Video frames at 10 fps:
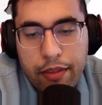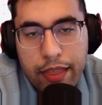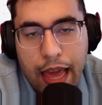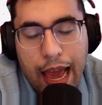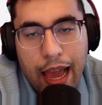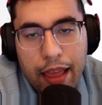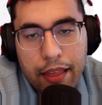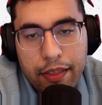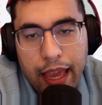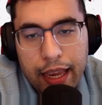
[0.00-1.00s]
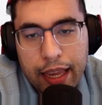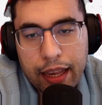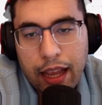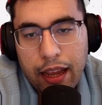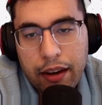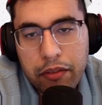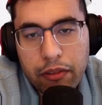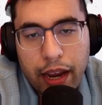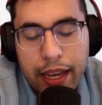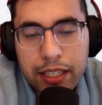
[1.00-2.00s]
that they can kind of
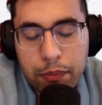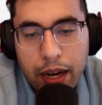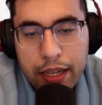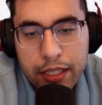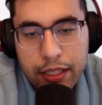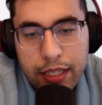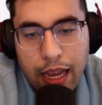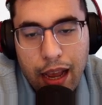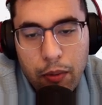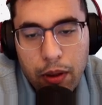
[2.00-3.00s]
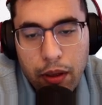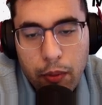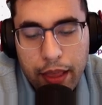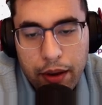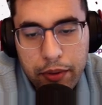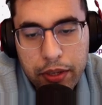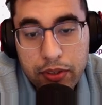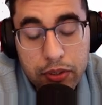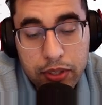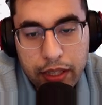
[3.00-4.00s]
raise prices at will without
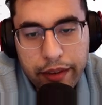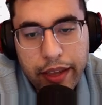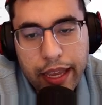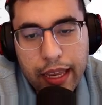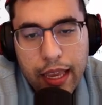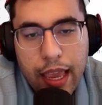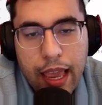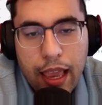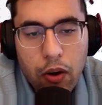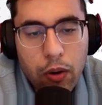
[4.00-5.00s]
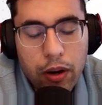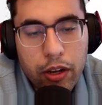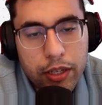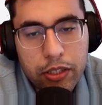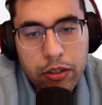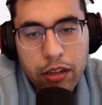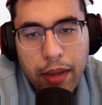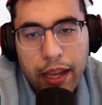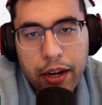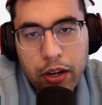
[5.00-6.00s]
users leaving or going to
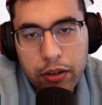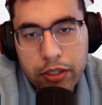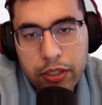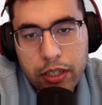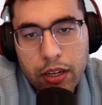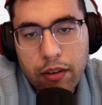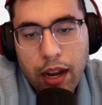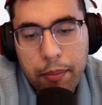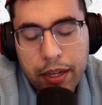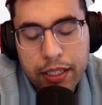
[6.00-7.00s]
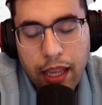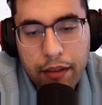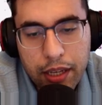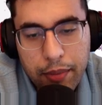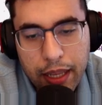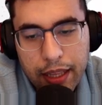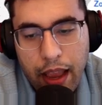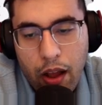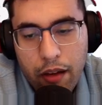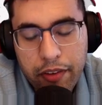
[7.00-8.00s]
competitors, right? Because they have something they
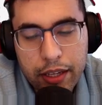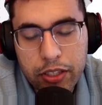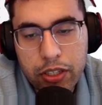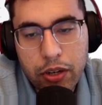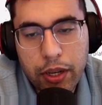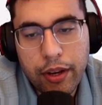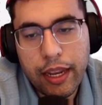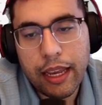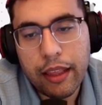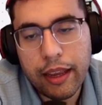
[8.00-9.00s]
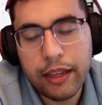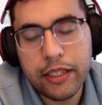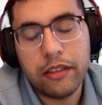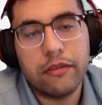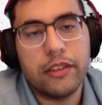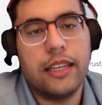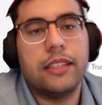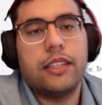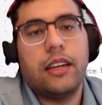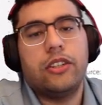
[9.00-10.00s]
offer that's so unique. Like Salesforce has
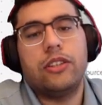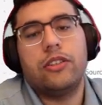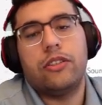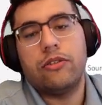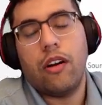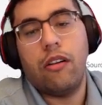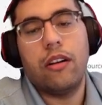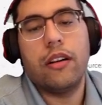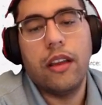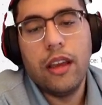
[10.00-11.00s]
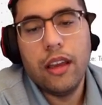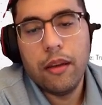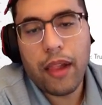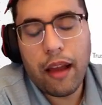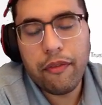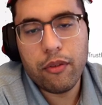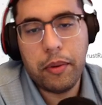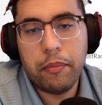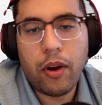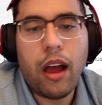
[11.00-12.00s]
such a strong platform
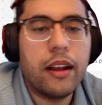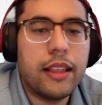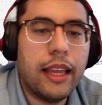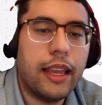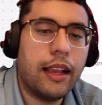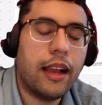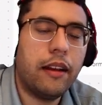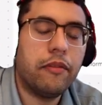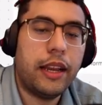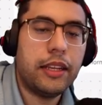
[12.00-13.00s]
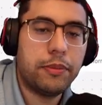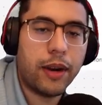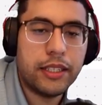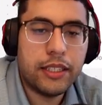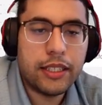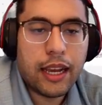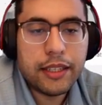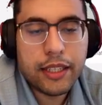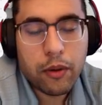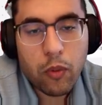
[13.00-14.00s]
and product, they can kind of raise prices
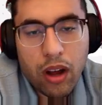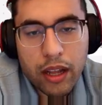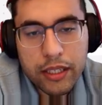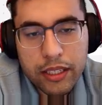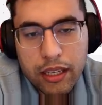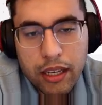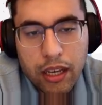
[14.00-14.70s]
as they want,